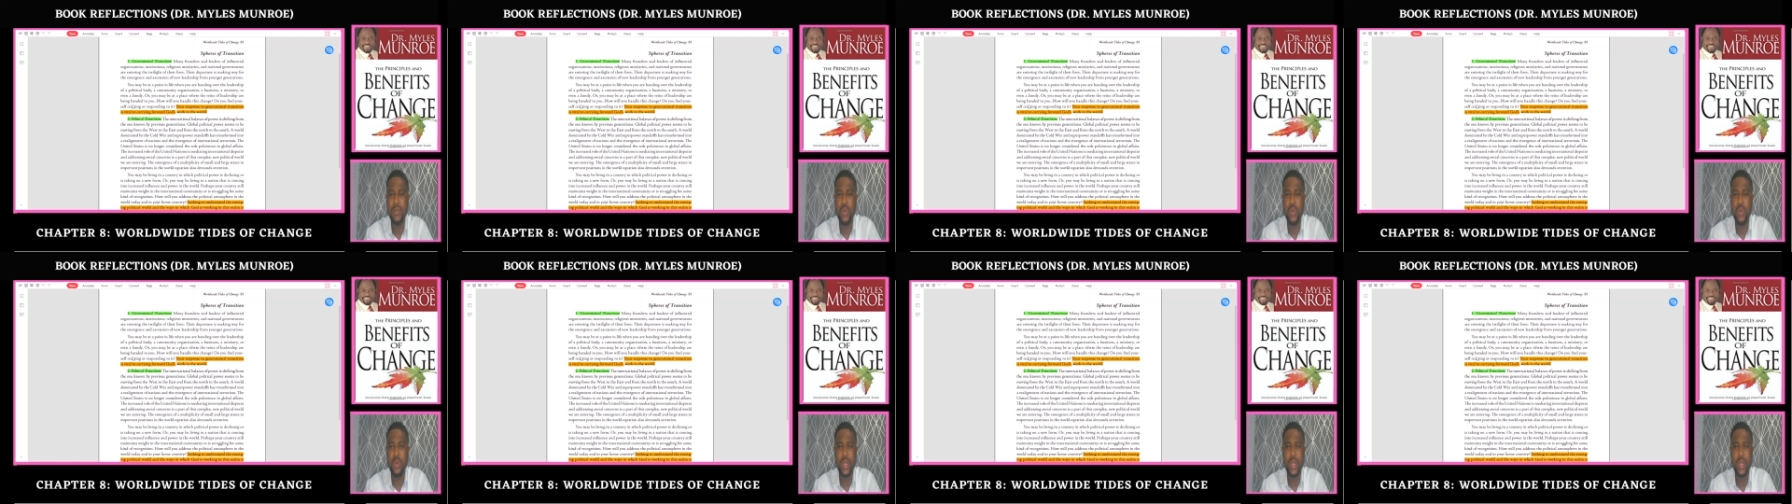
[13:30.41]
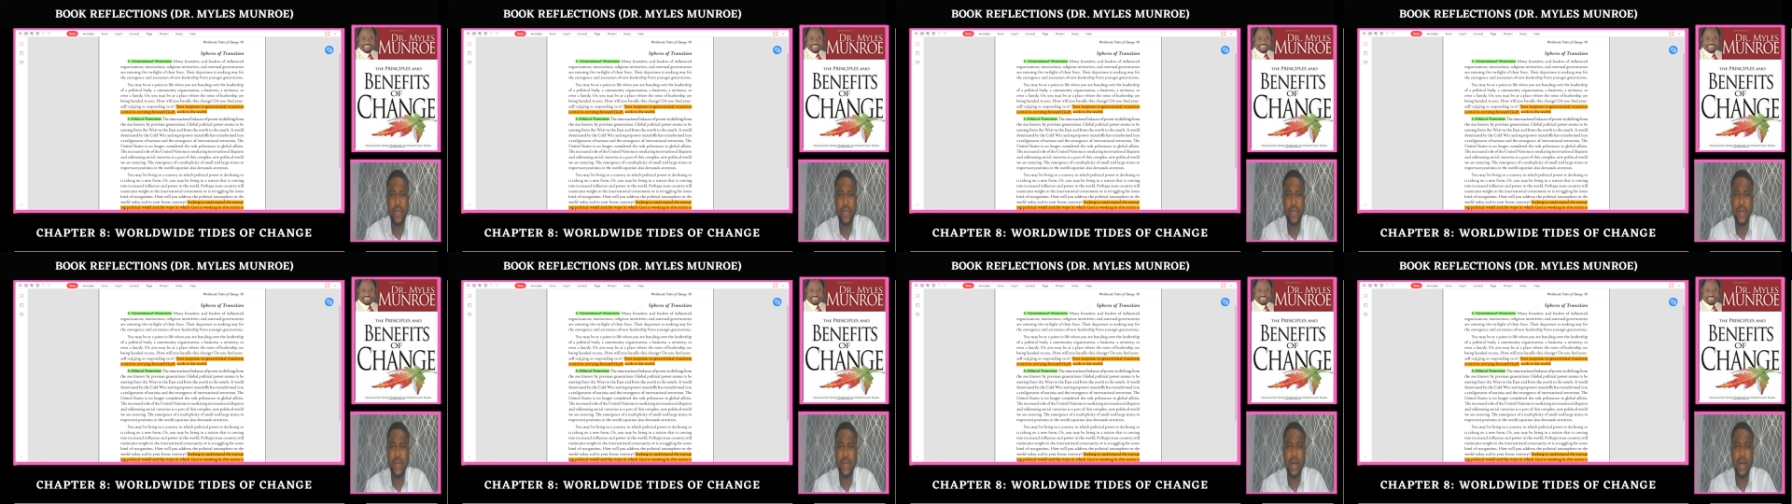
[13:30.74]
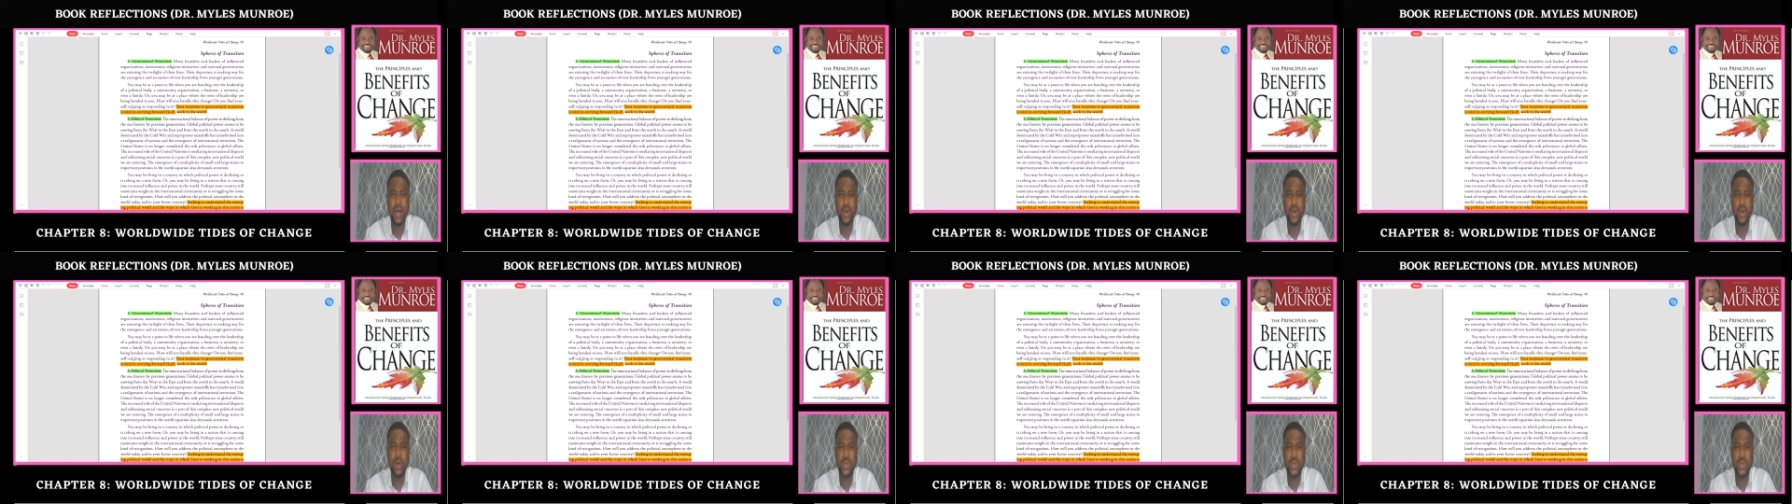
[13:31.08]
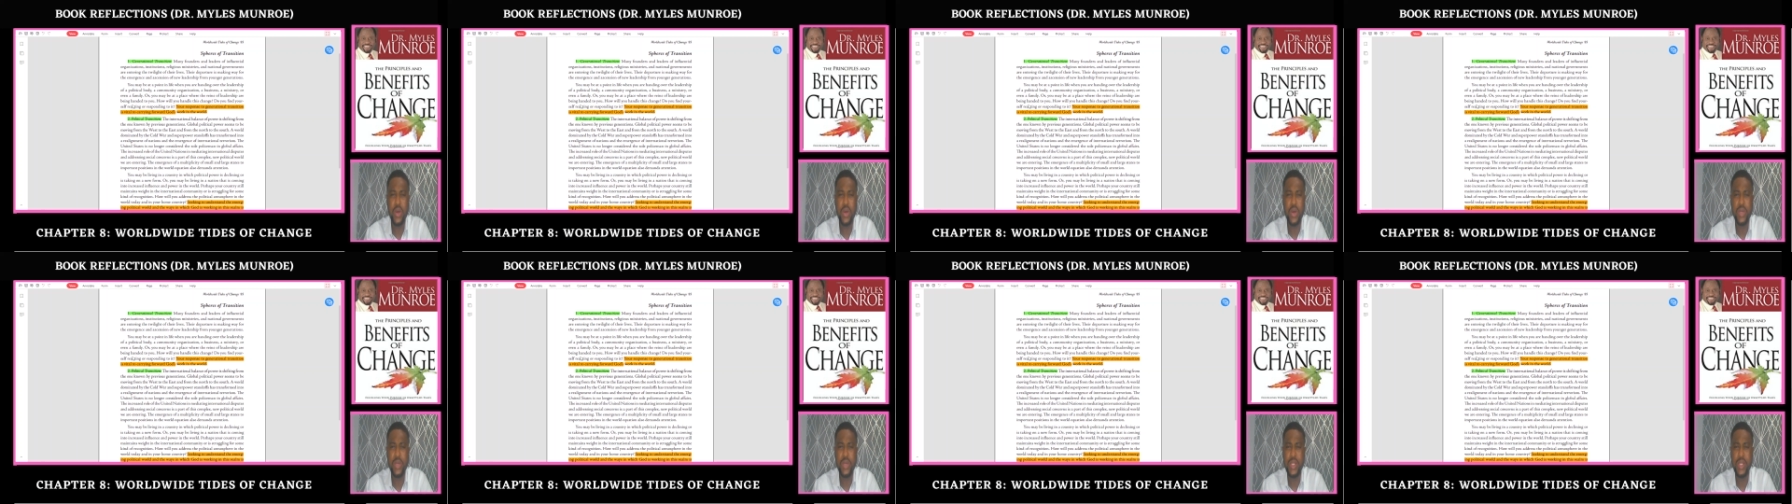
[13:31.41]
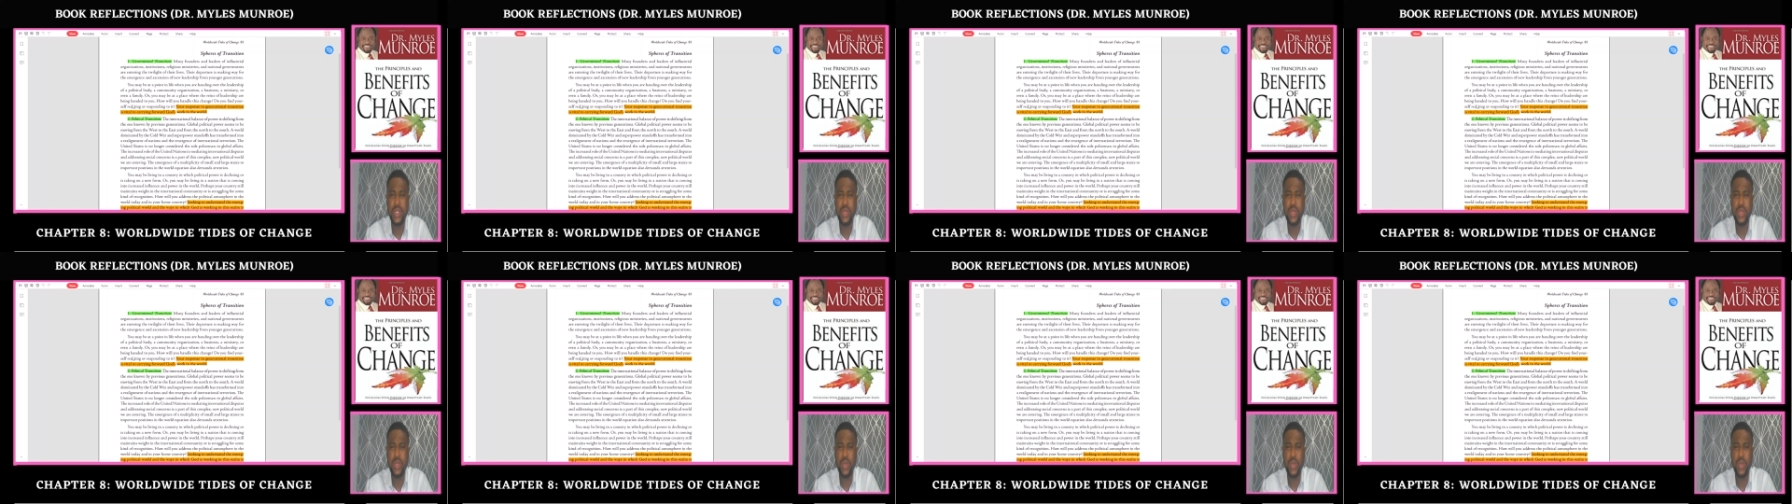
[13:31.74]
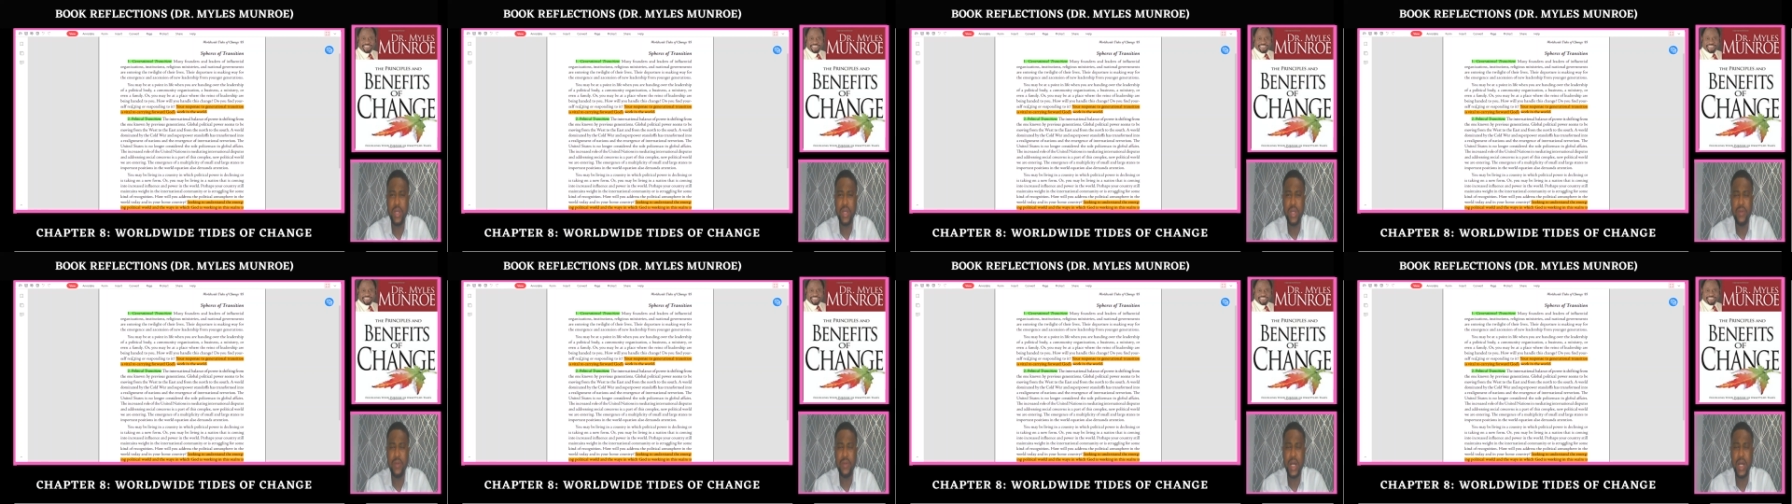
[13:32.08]
whatever authority,
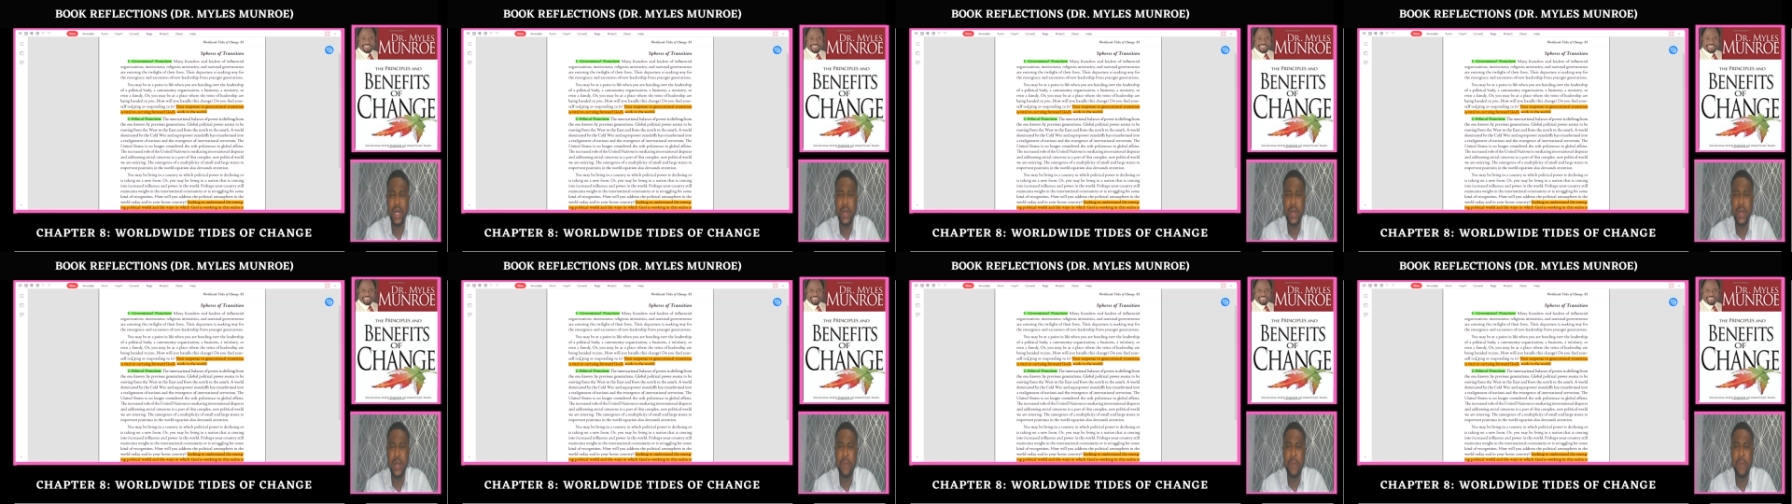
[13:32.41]
whatever